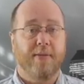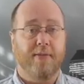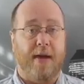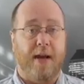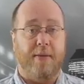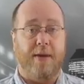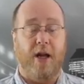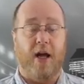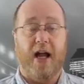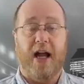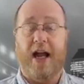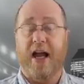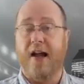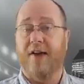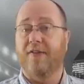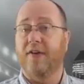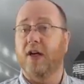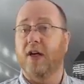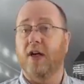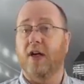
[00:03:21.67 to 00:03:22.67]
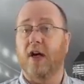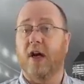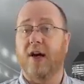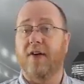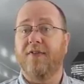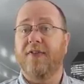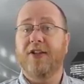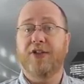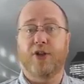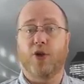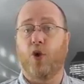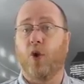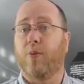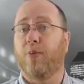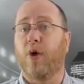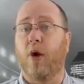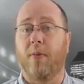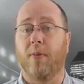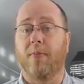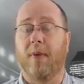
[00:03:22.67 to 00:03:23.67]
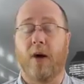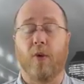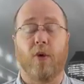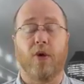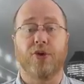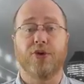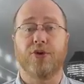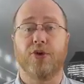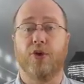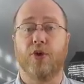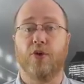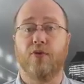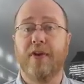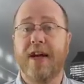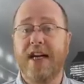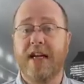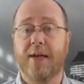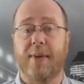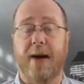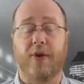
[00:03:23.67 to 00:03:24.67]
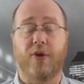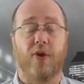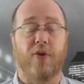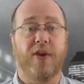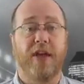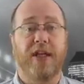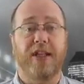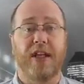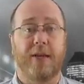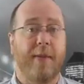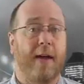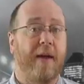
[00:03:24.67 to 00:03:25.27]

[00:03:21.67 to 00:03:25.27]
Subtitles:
maybe I have a physical problem I want to read about on the internet,